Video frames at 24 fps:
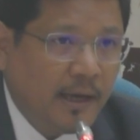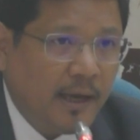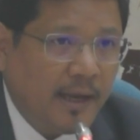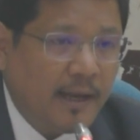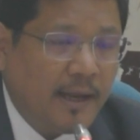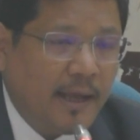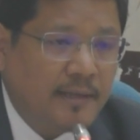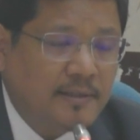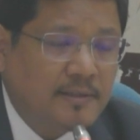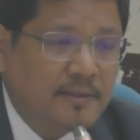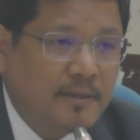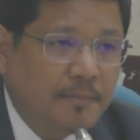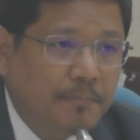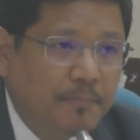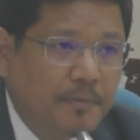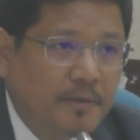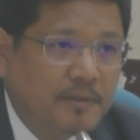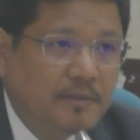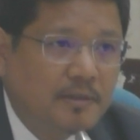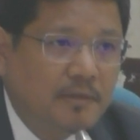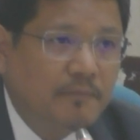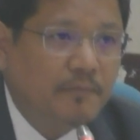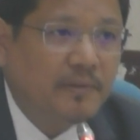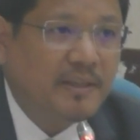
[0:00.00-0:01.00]
And hence a
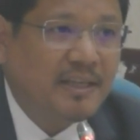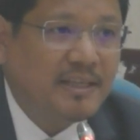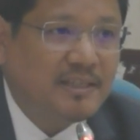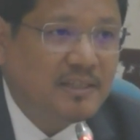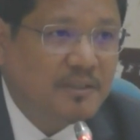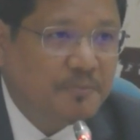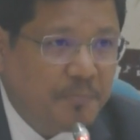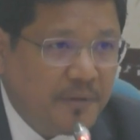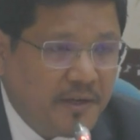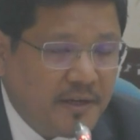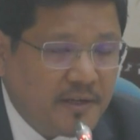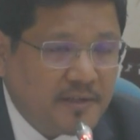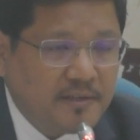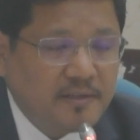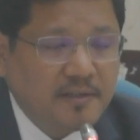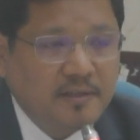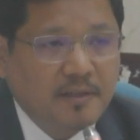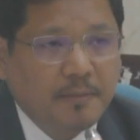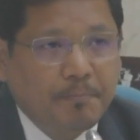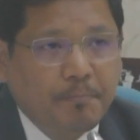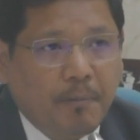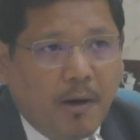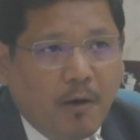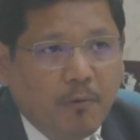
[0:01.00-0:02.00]
person with experience
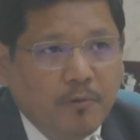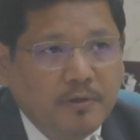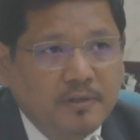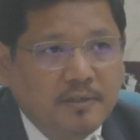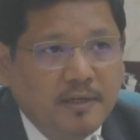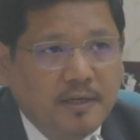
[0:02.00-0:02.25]
in the power